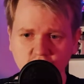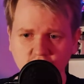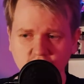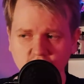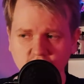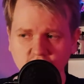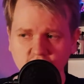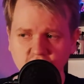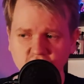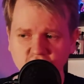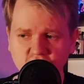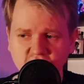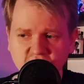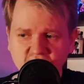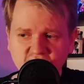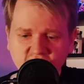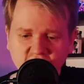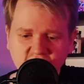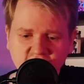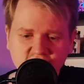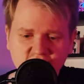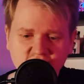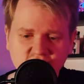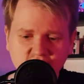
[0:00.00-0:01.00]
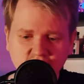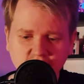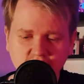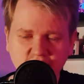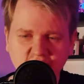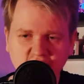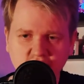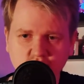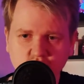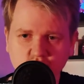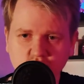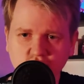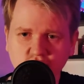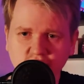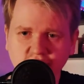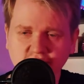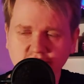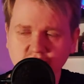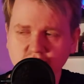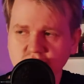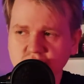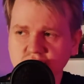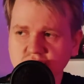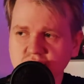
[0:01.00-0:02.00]
reflect and bounce
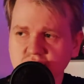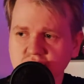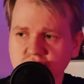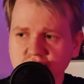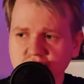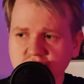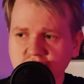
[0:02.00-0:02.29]
around.